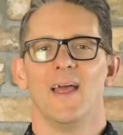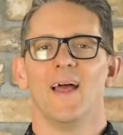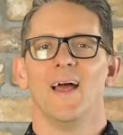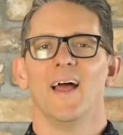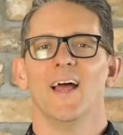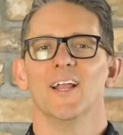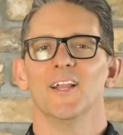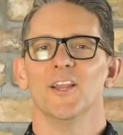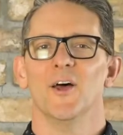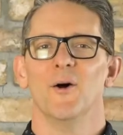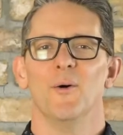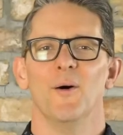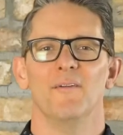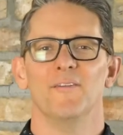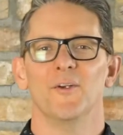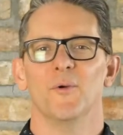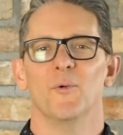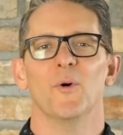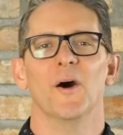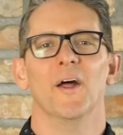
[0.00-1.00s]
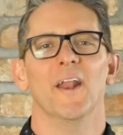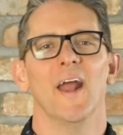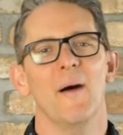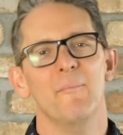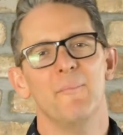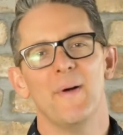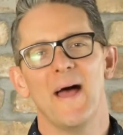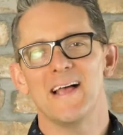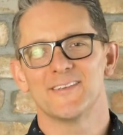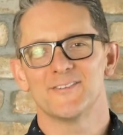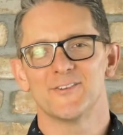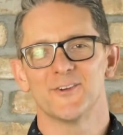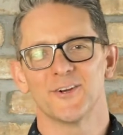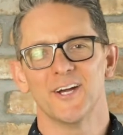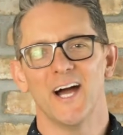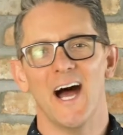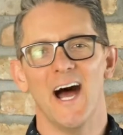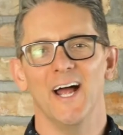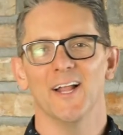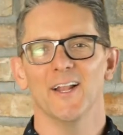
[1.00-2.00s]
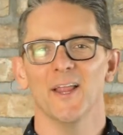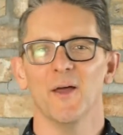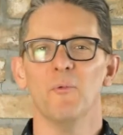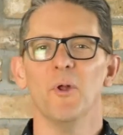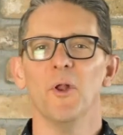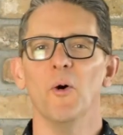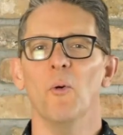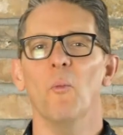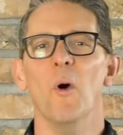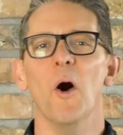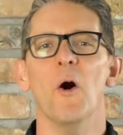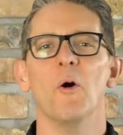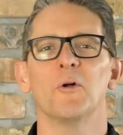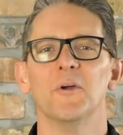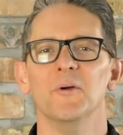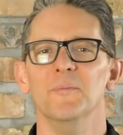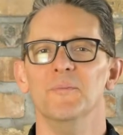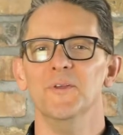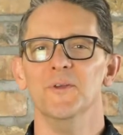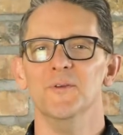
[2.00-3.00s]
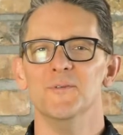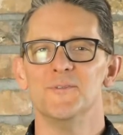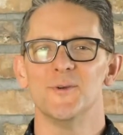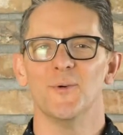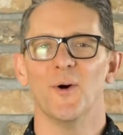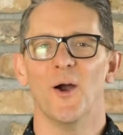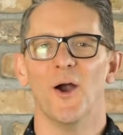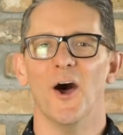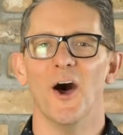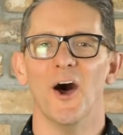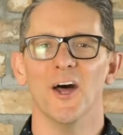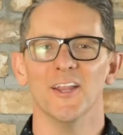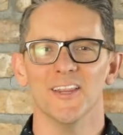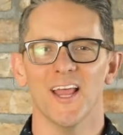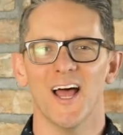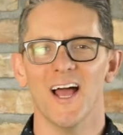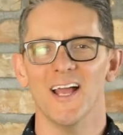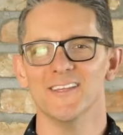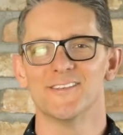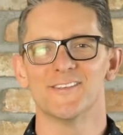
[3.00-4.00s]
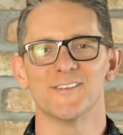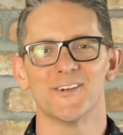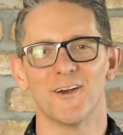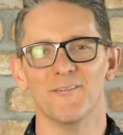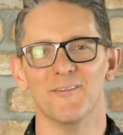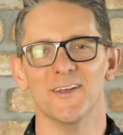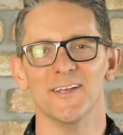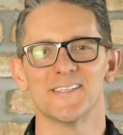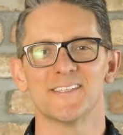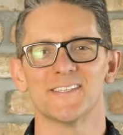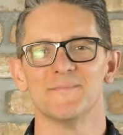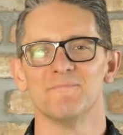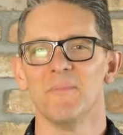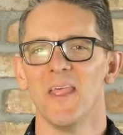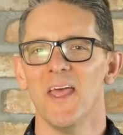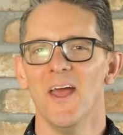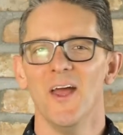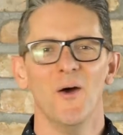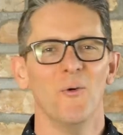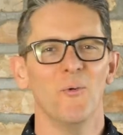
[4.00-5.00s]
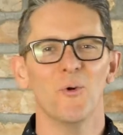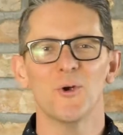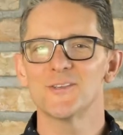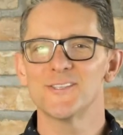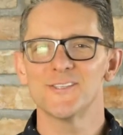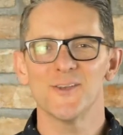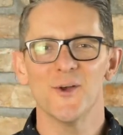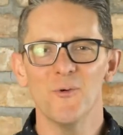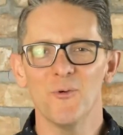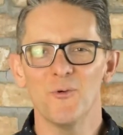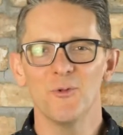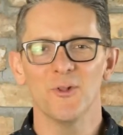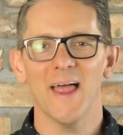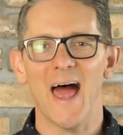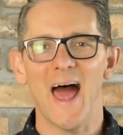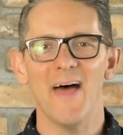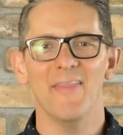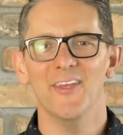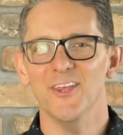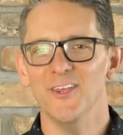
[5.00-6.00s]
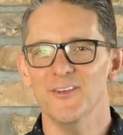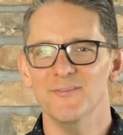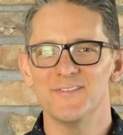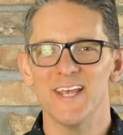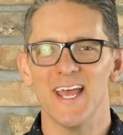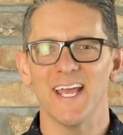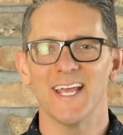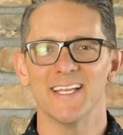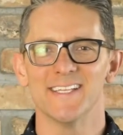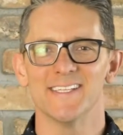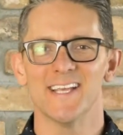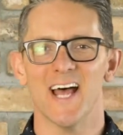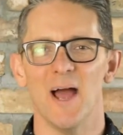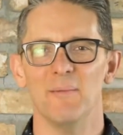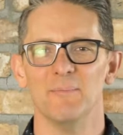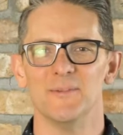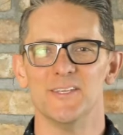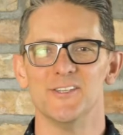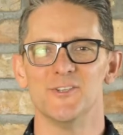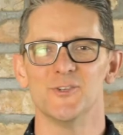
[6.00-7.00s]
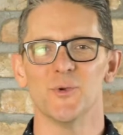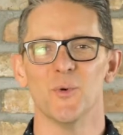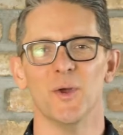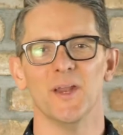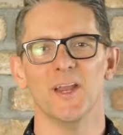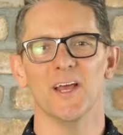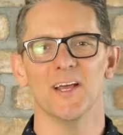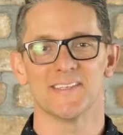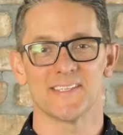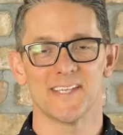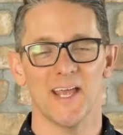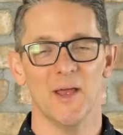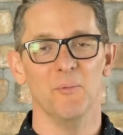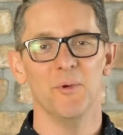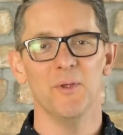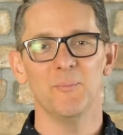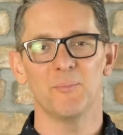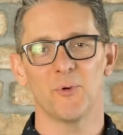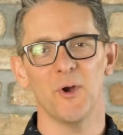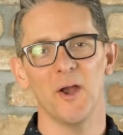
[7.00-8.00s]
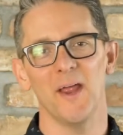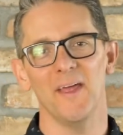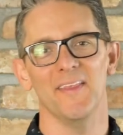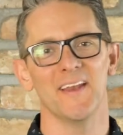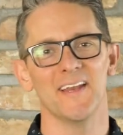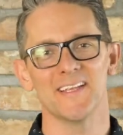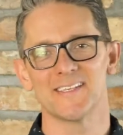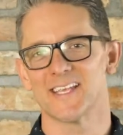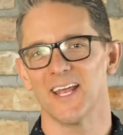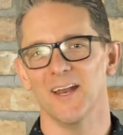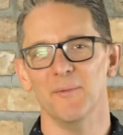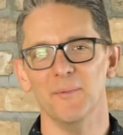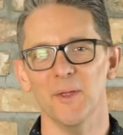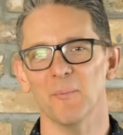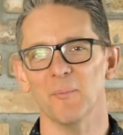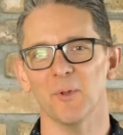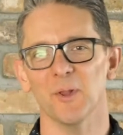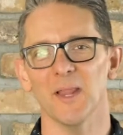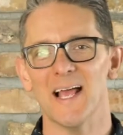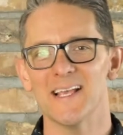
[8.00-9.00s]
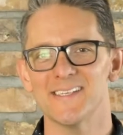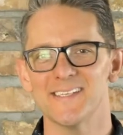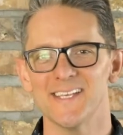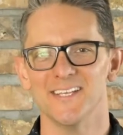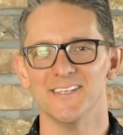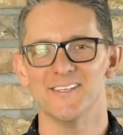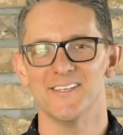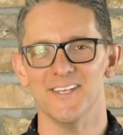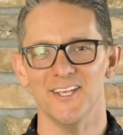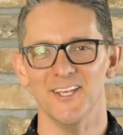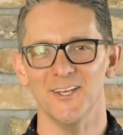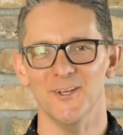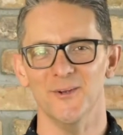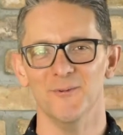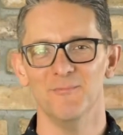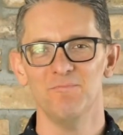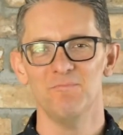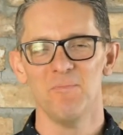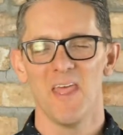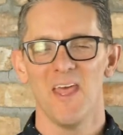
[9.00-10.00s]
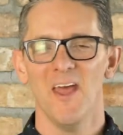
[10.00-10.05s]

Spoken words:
Hello, everyone. I'm Pastor Kyle. I want to welcome you to our online service. We're so glad that you've taken time to join us, and we pray that it's going to be a blessing to you.